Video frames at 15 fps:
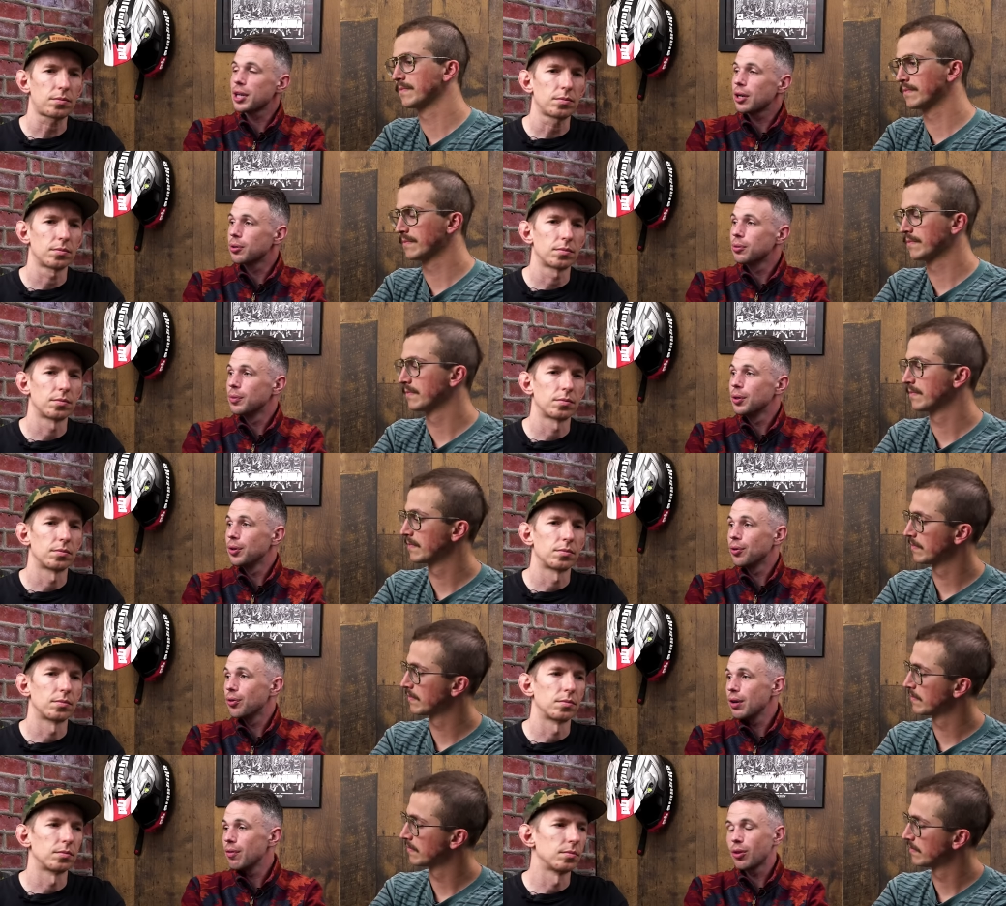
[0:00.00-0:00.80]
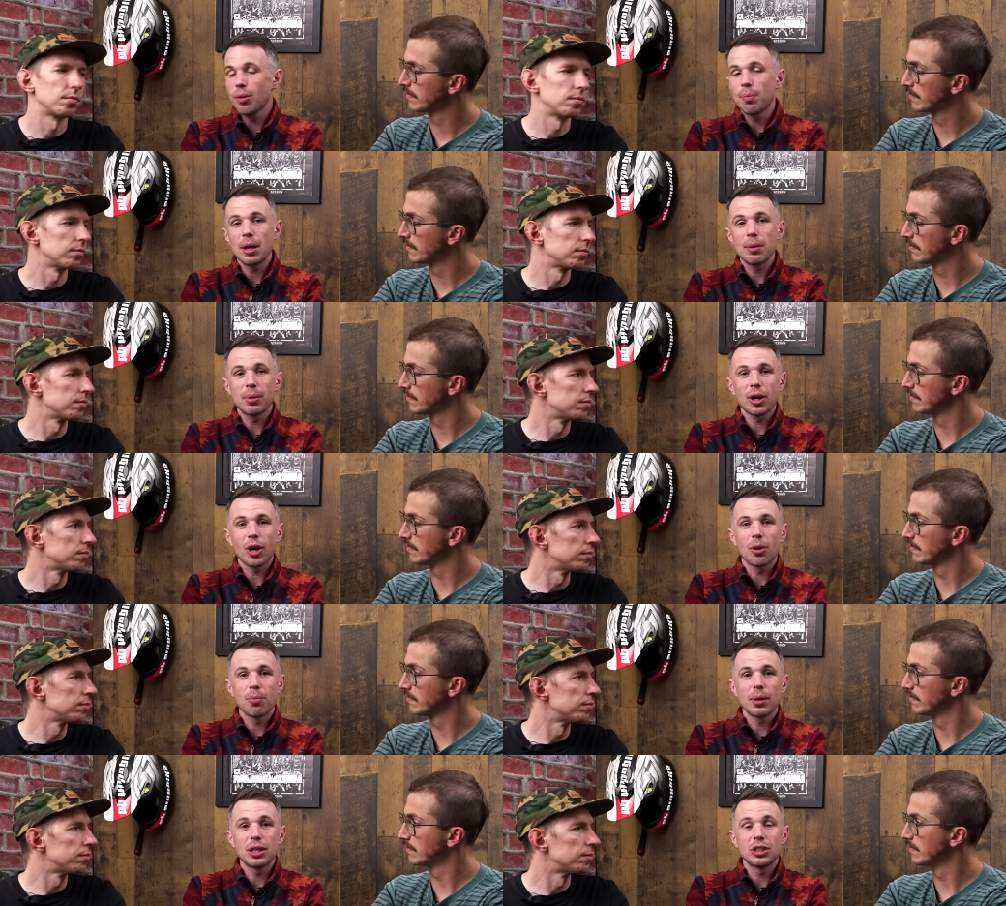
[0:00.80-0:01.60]
Speaker 1: channel or even on the
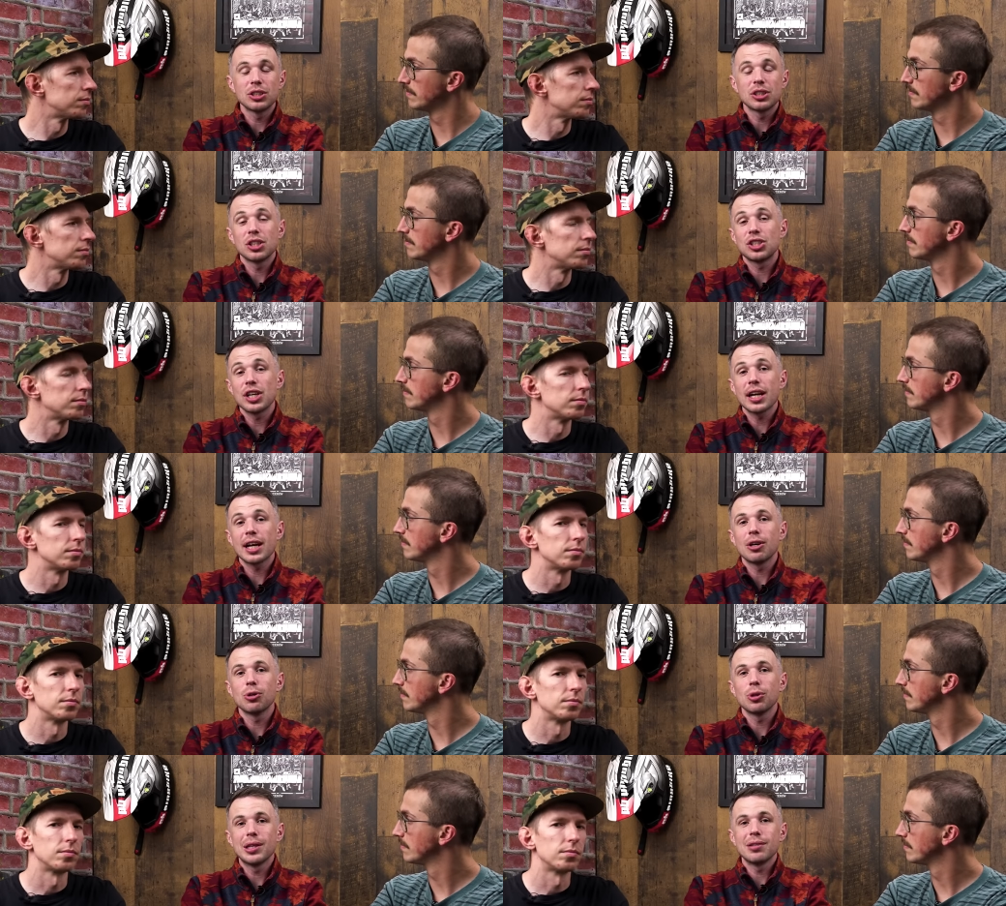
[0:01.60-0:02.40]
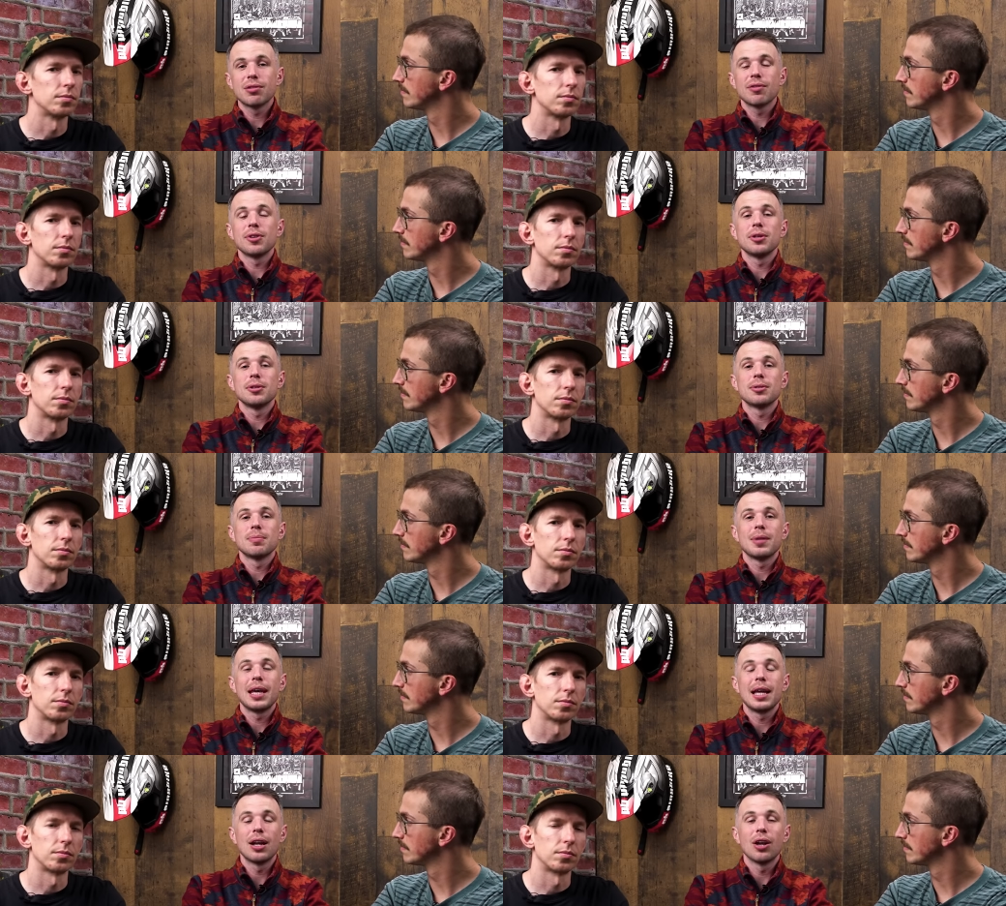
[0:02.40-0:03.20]
Pinkbike homepage to check out all these
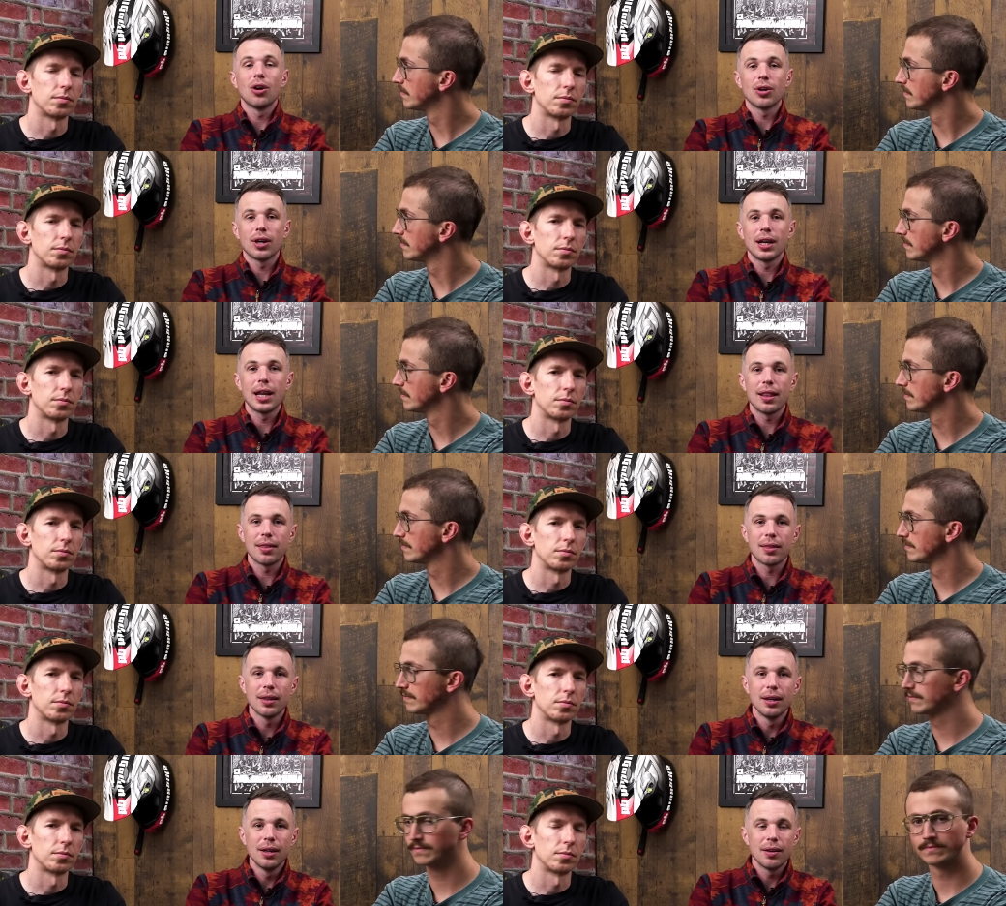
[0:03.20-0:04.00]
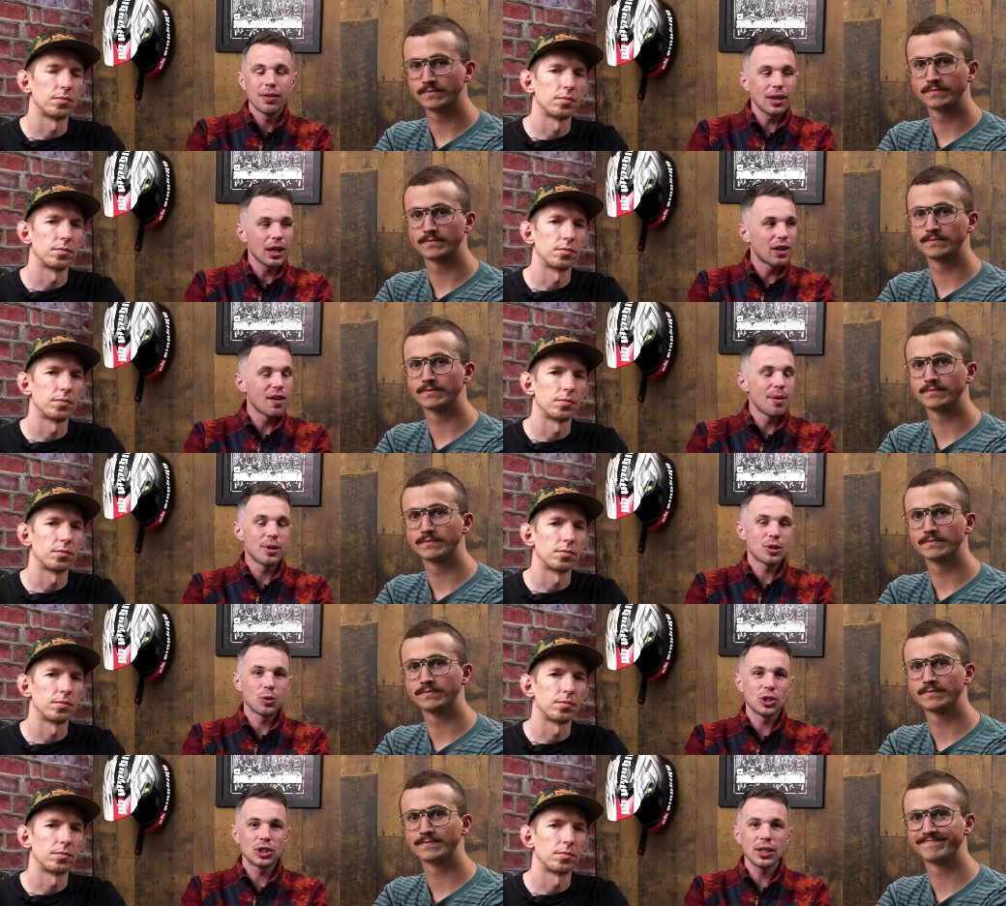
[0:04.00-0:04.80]
reviews in longer length. Thank you very
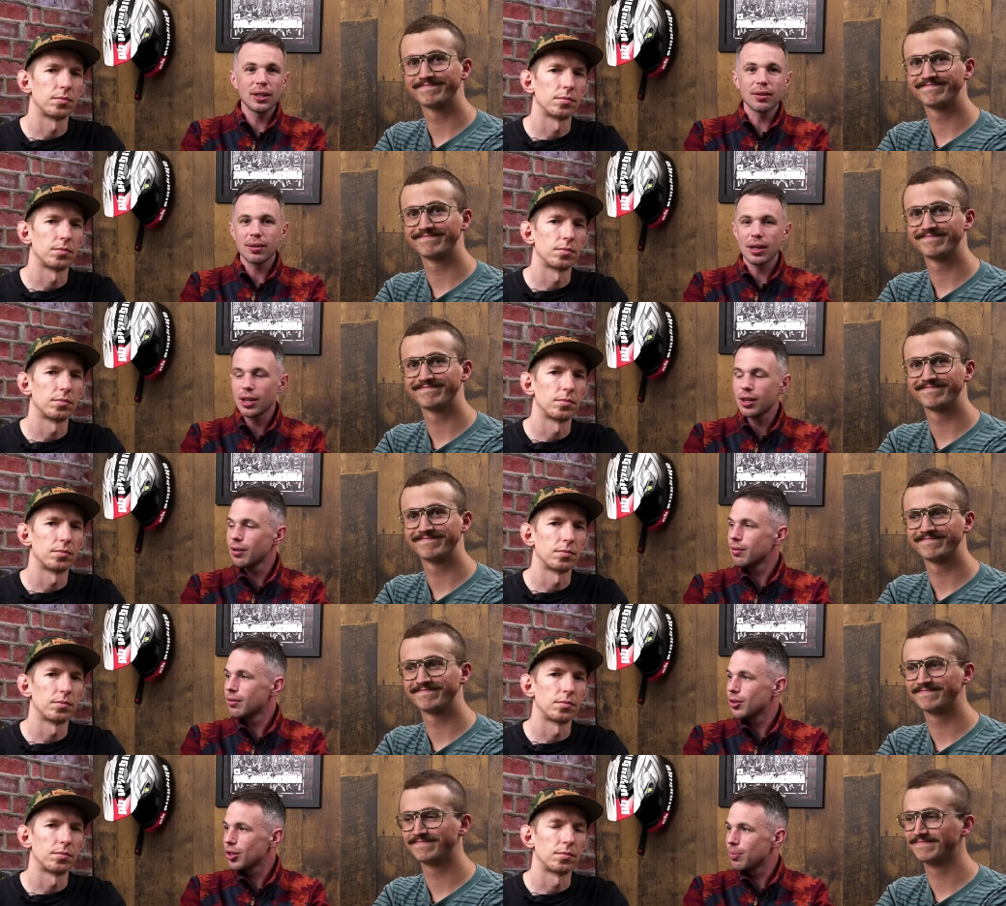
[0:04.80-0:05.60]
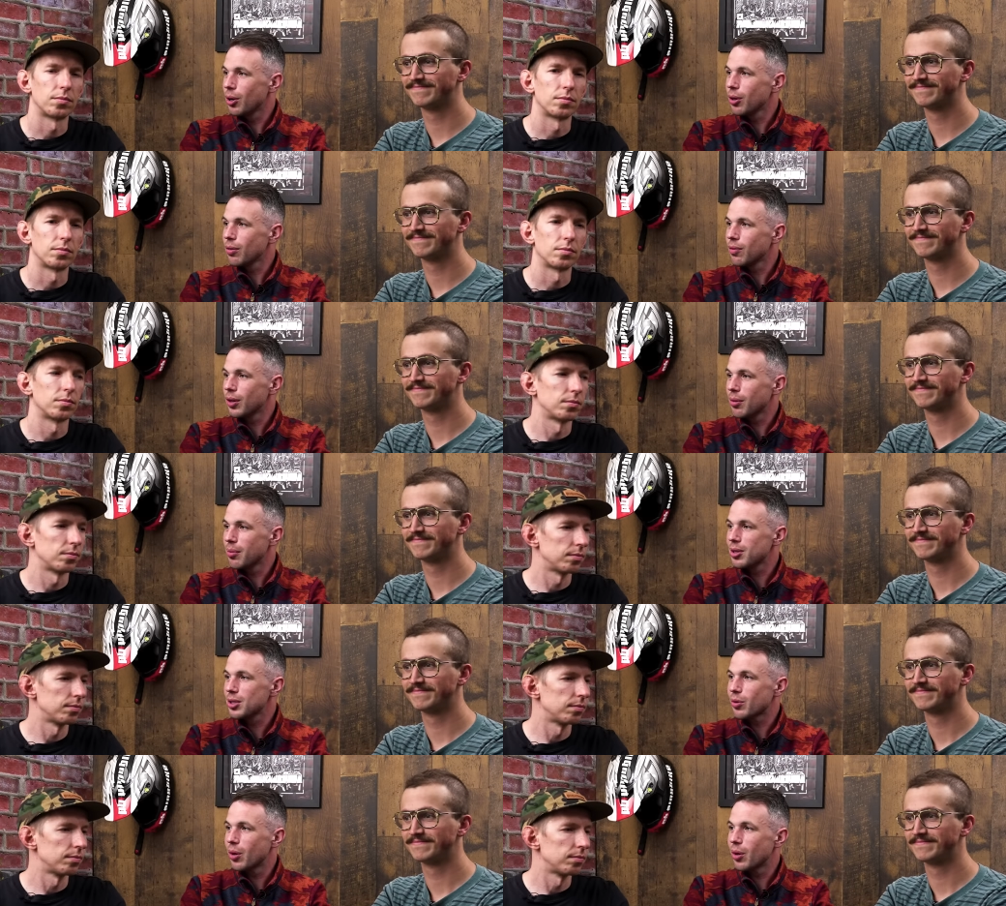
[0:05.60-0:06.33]
much for watching. Thank you to you both for coming to